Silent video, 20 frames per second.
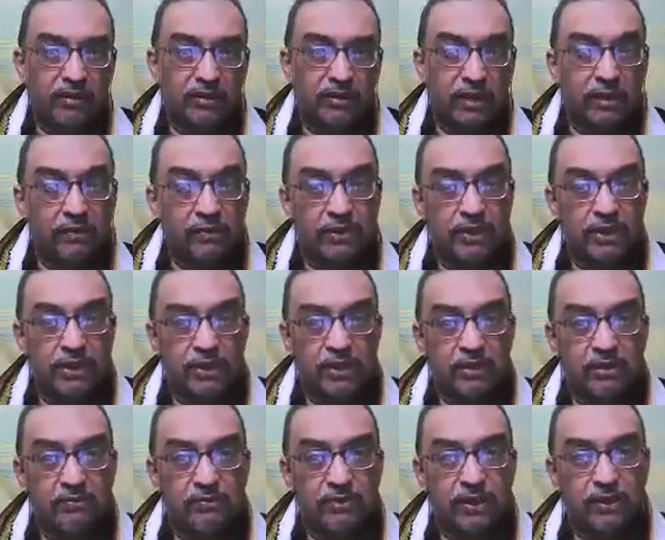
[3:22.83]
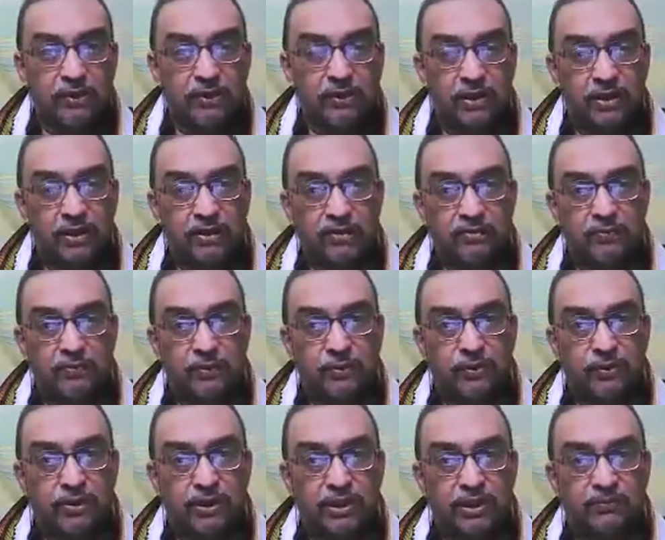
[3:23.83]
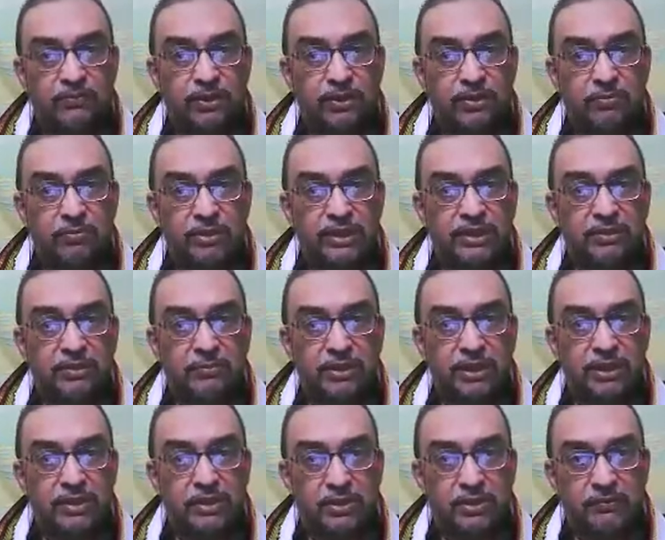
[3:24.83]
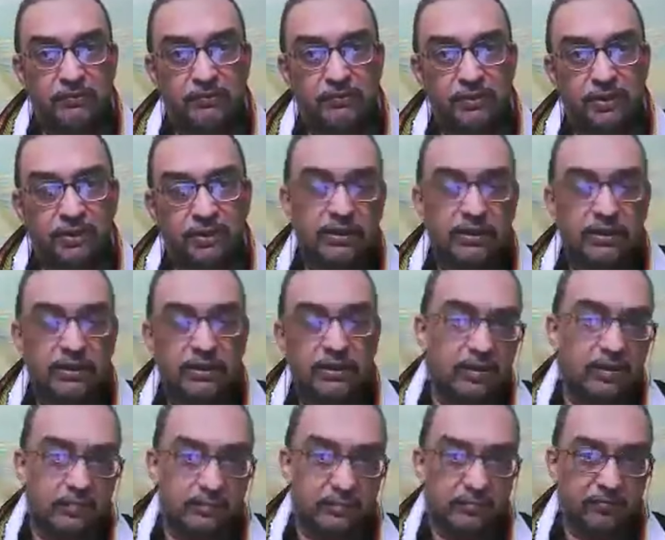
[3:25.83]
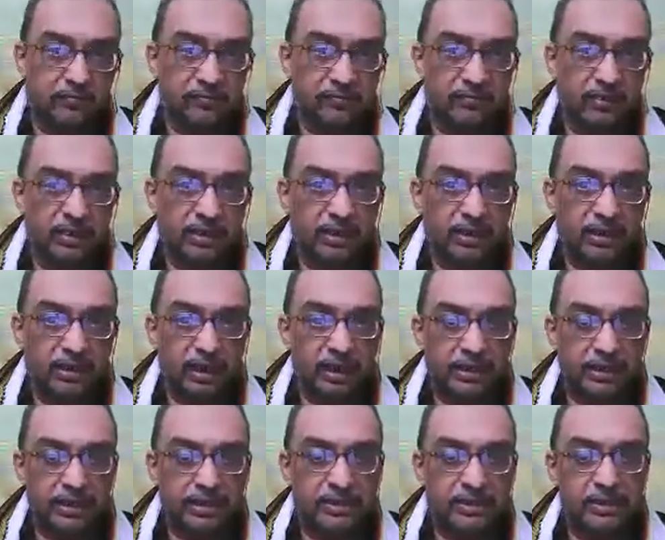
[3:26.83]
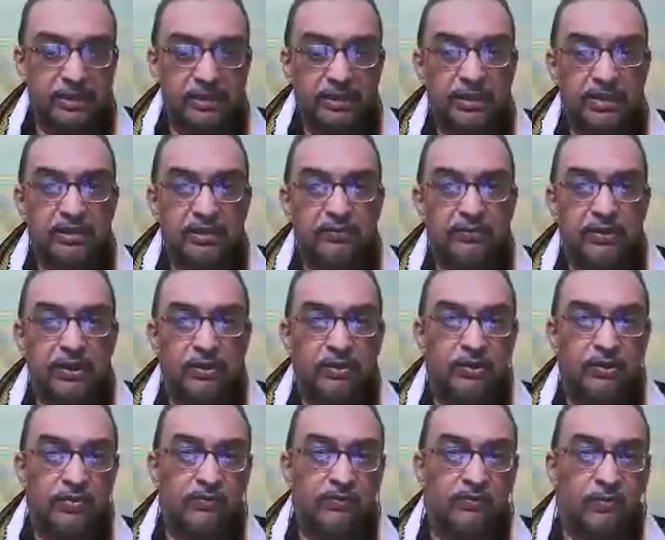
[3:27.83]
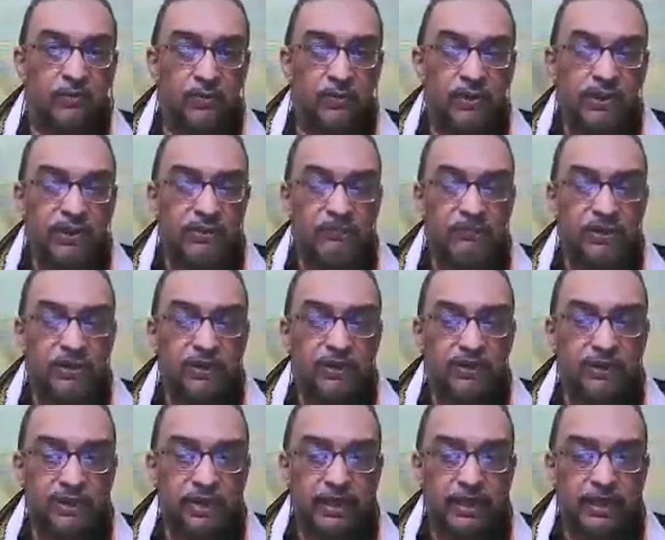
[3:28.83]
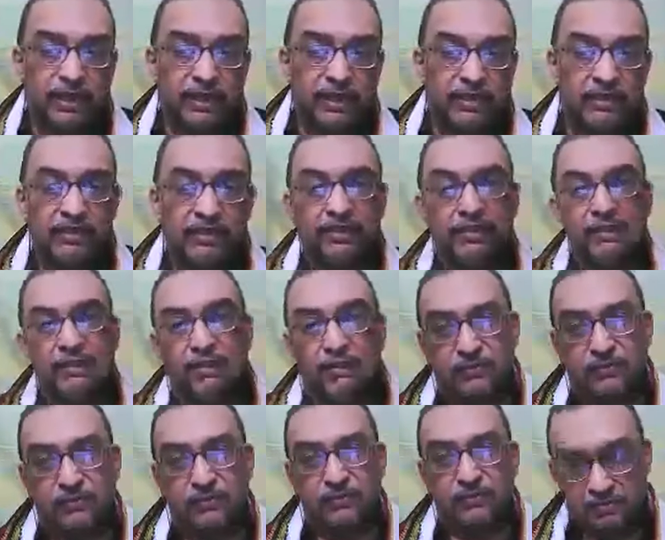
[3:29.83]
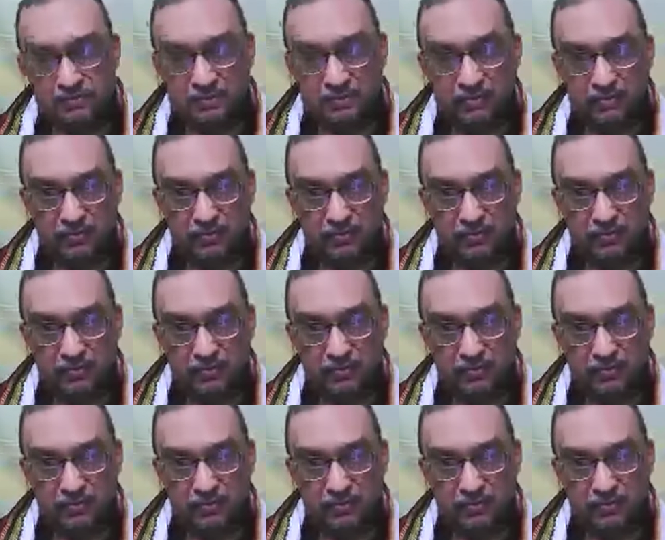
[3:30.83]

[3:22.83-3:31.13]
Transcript: Now here we have got 4 different measurements of time. That is, we have got 4 different scales of time.